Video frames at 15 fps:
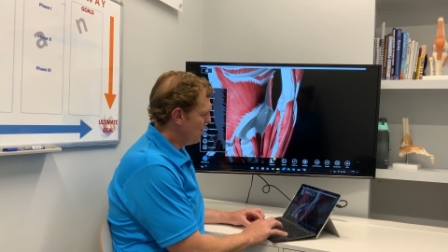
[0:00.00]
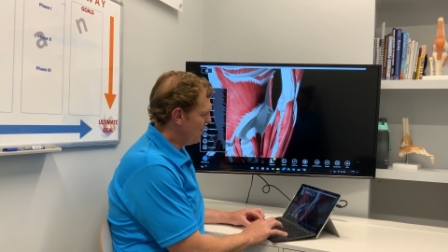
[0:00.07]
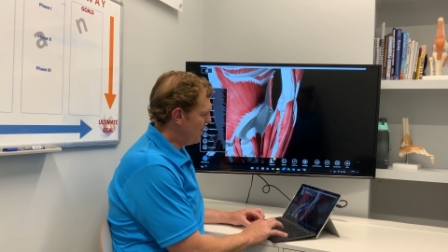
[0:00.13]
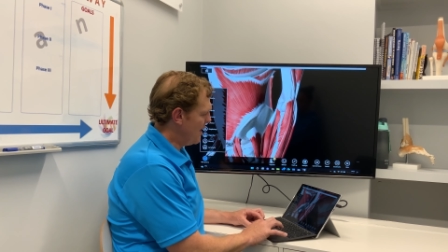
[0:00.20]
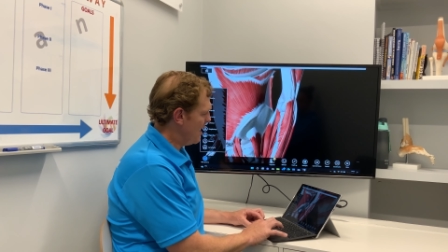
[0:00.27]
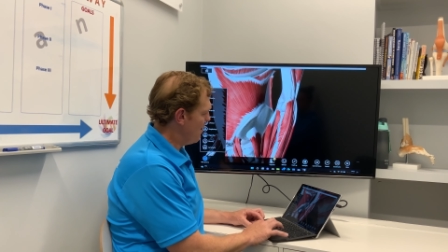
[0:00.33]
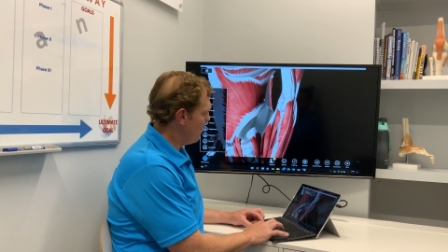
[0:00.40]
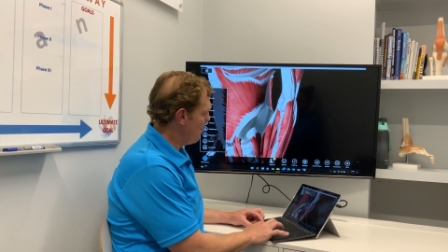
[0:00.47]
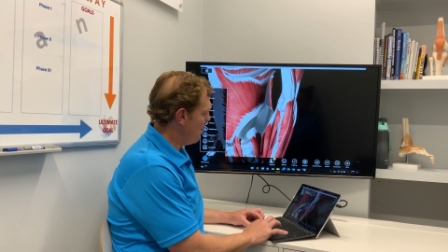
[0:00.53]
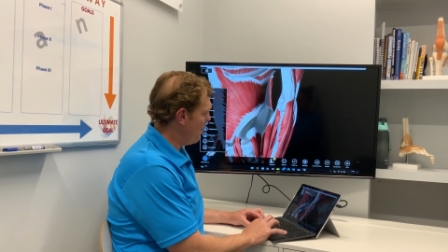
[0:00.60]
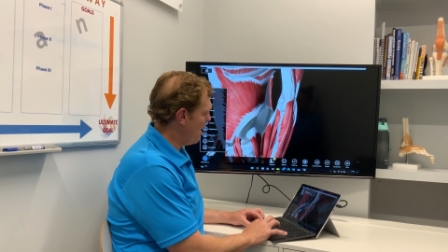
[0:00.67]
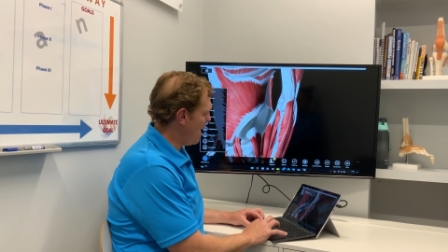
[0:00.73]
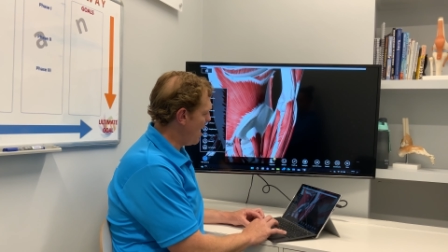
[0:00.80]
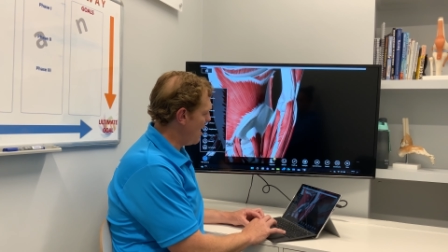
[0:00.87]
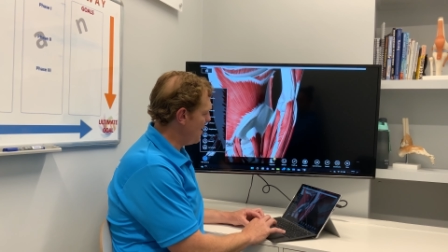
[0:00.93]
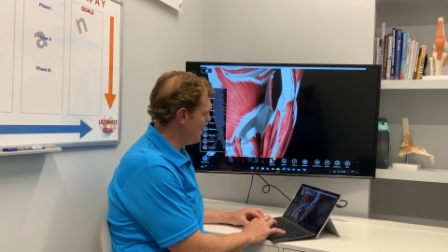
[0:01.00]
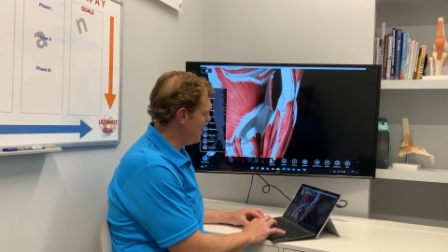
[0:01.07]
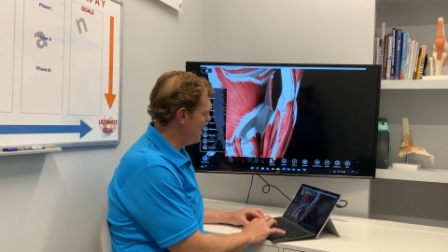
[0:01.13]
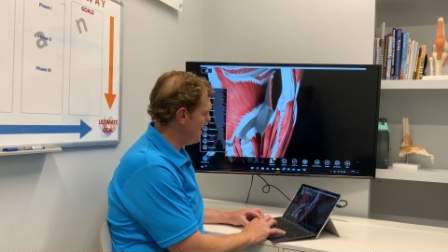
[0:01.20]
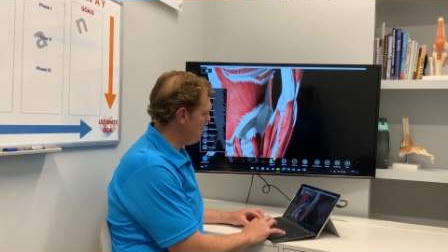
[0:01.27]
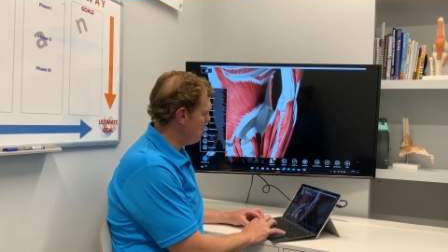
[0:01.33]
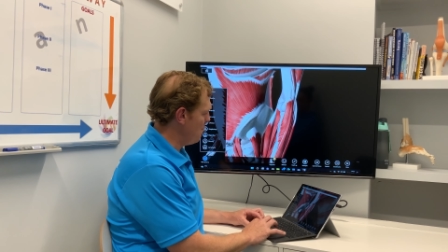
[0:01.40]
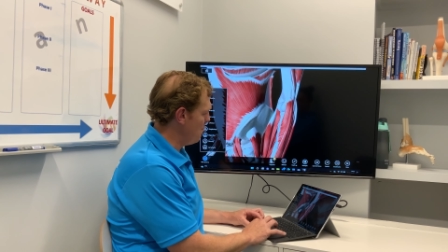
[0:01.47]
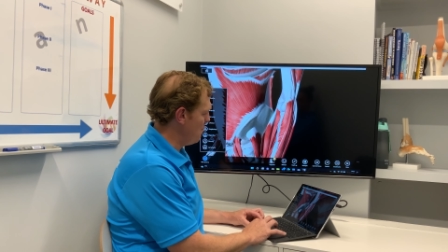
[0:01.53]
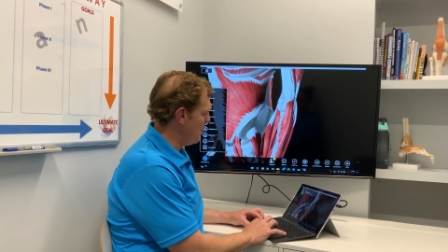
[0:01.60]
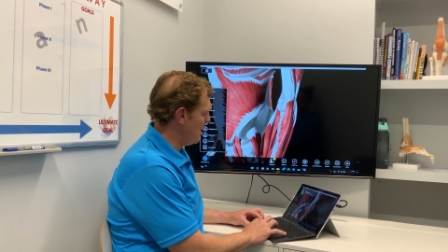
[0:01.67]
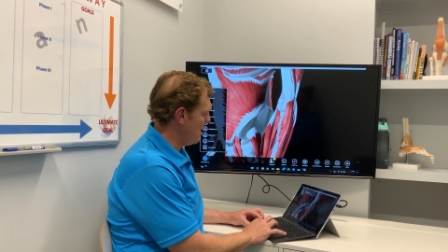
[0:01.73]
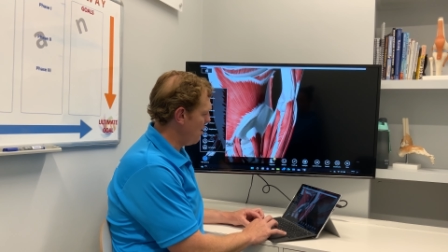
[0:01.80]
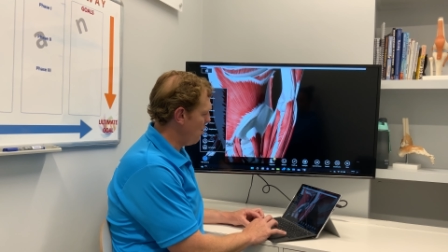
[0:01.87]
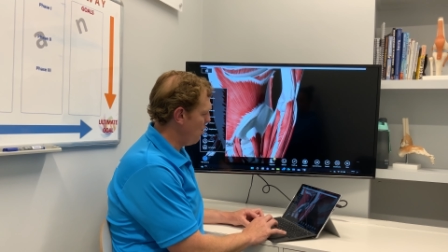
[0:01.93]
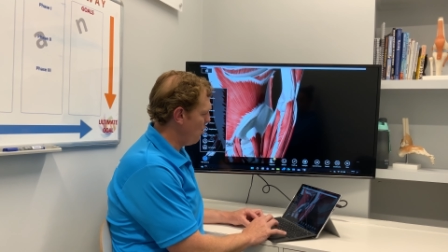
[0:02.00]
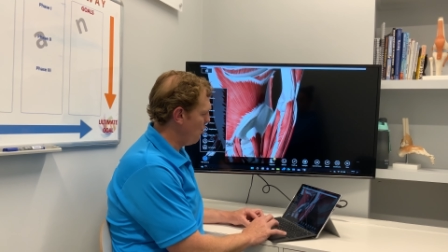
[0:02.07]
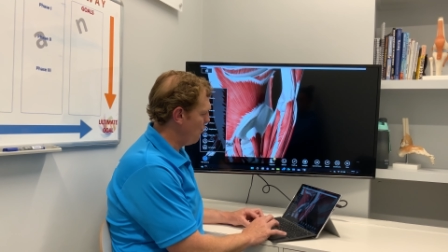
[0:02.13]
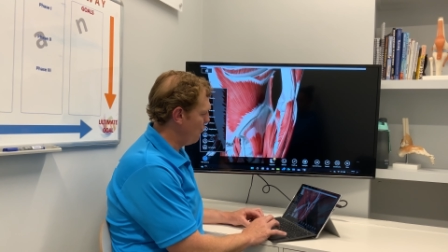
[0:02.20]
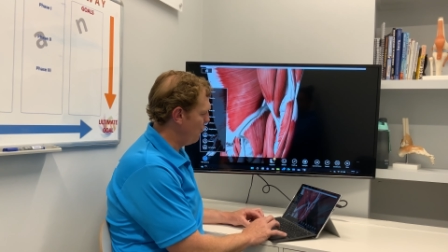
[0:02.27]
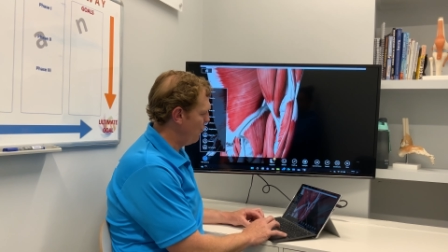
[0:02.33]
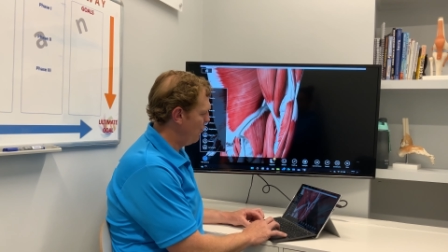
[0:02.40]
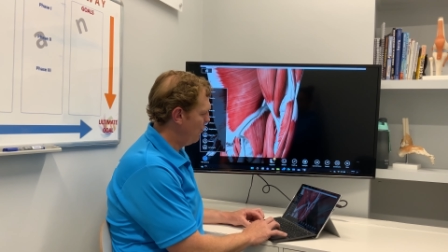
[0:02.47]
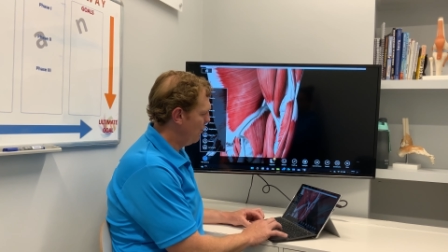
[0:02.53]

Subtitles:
there are a number of